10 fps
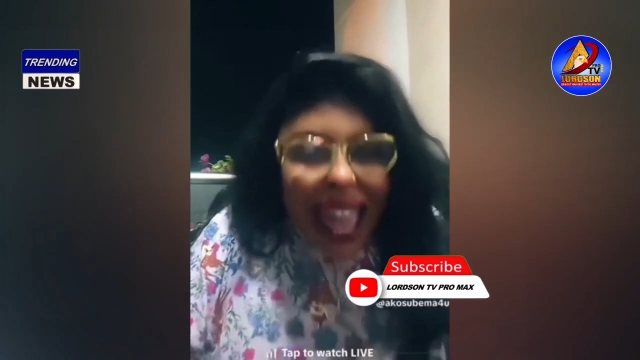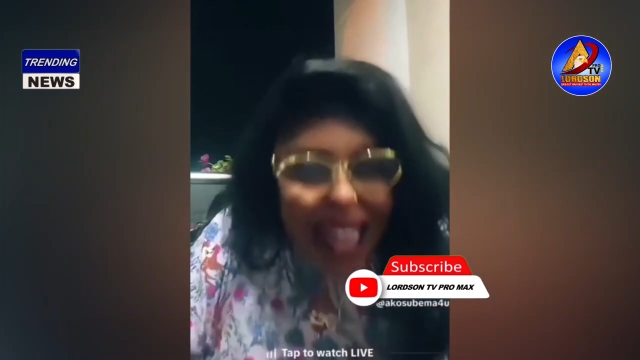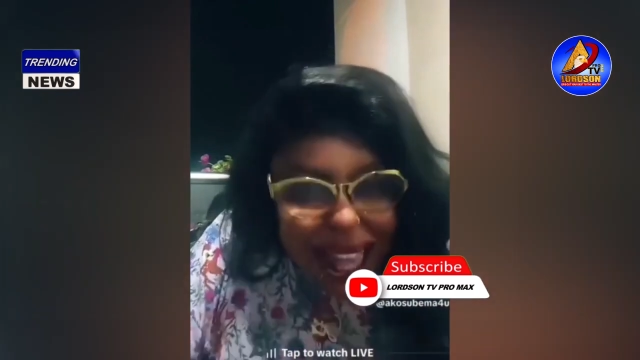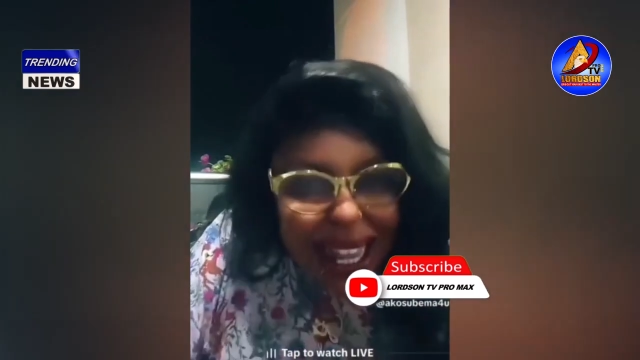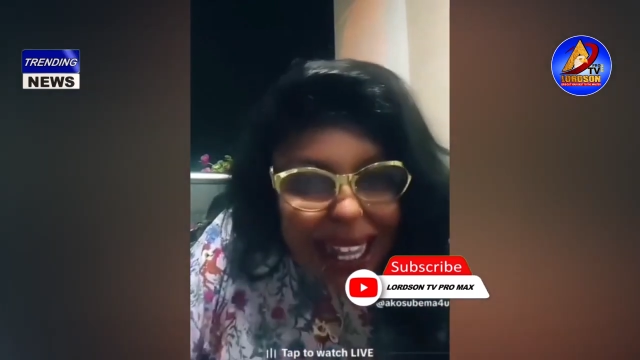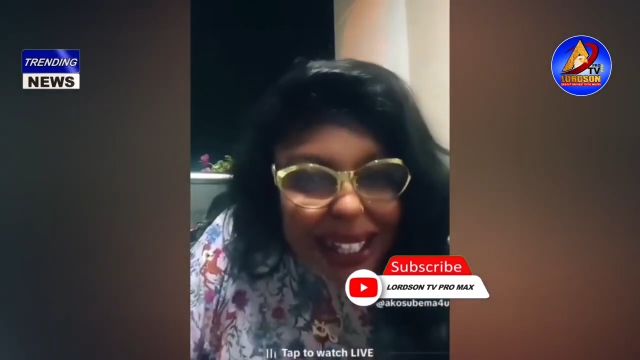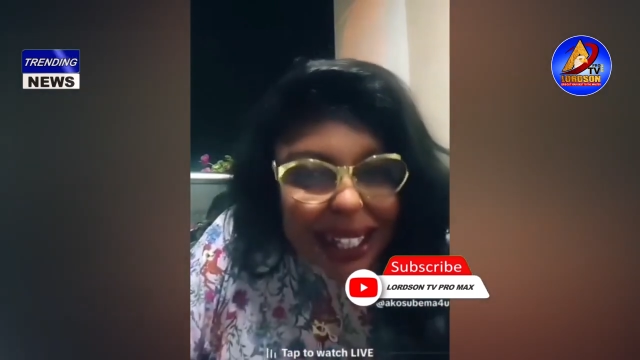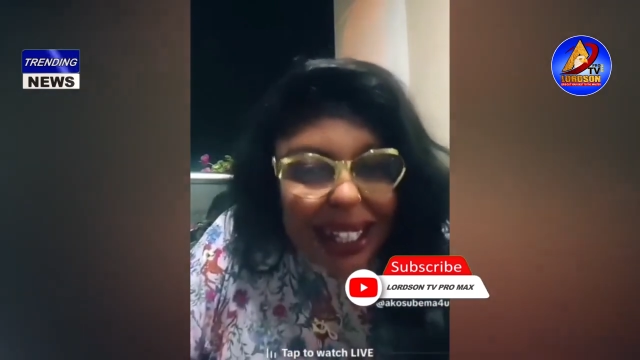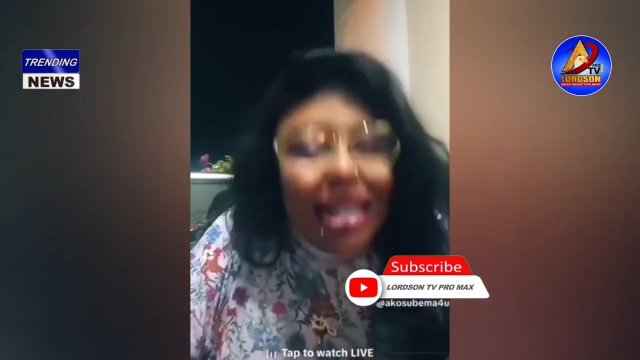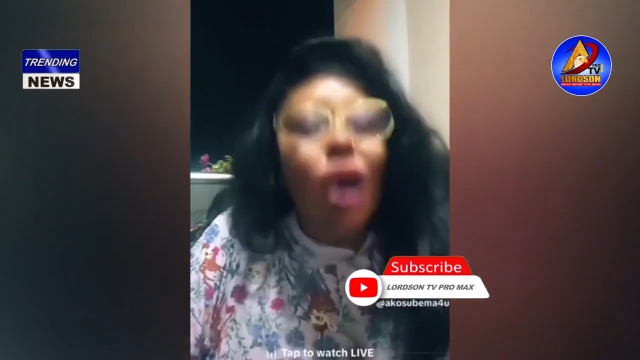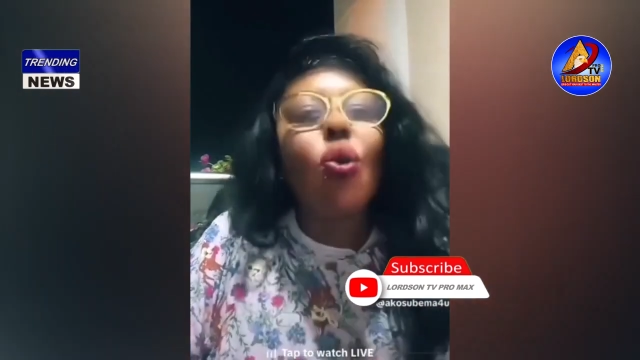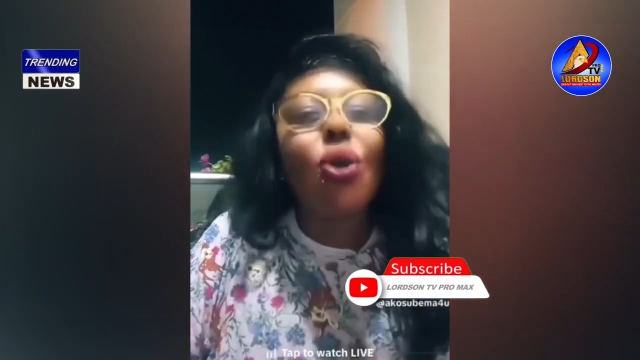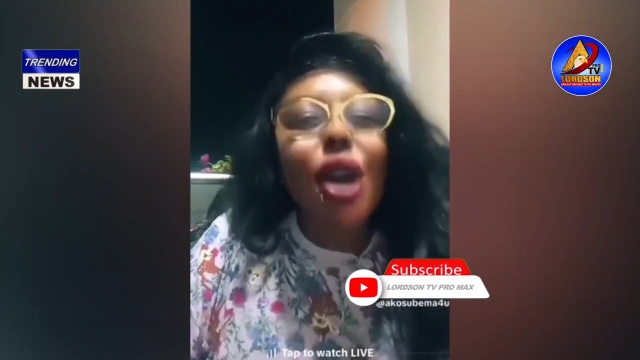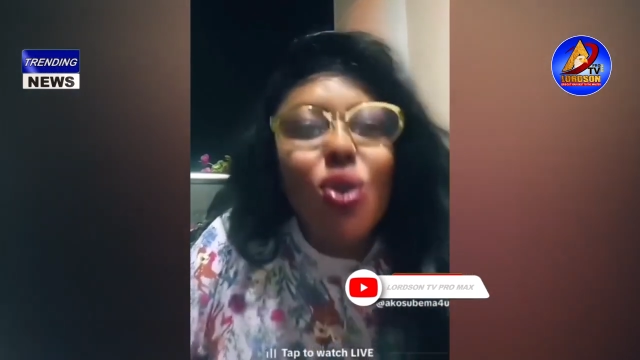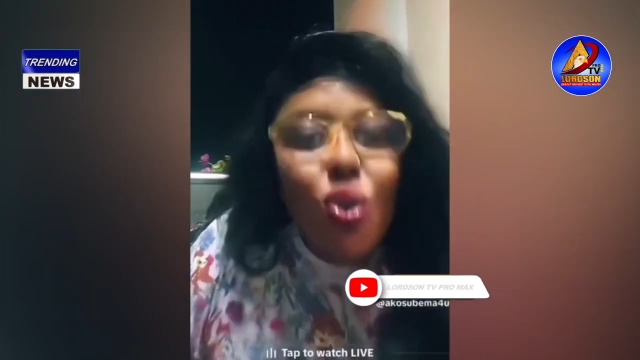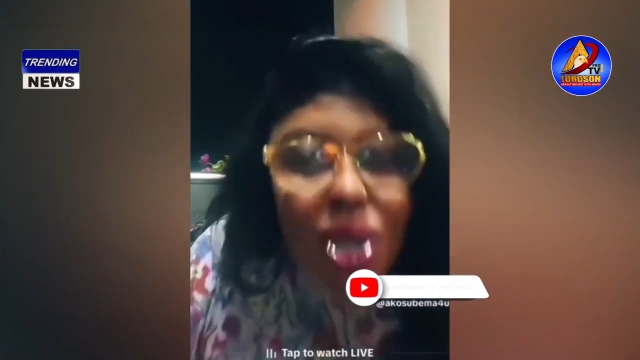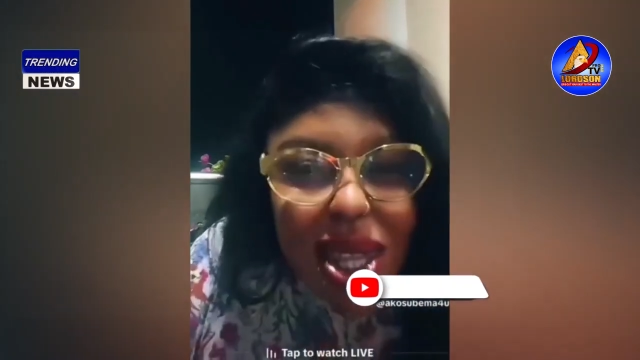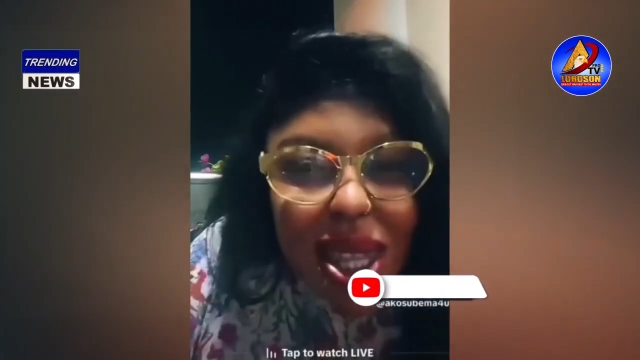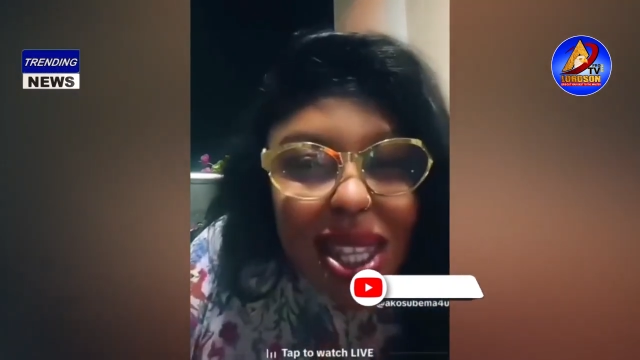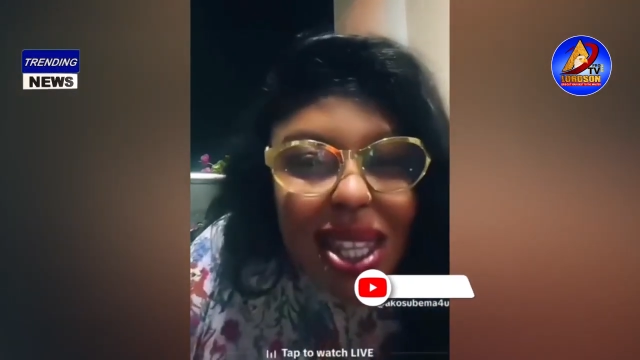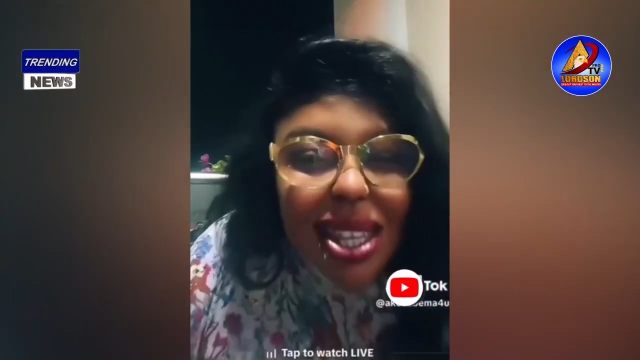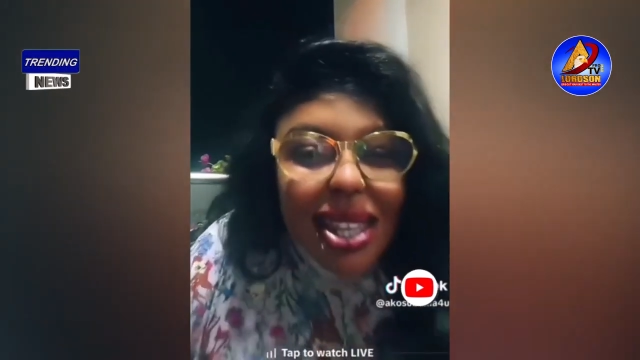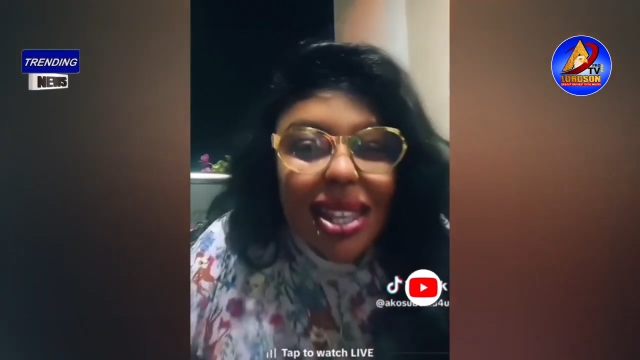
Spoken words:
Hey, Alan, now who your youth?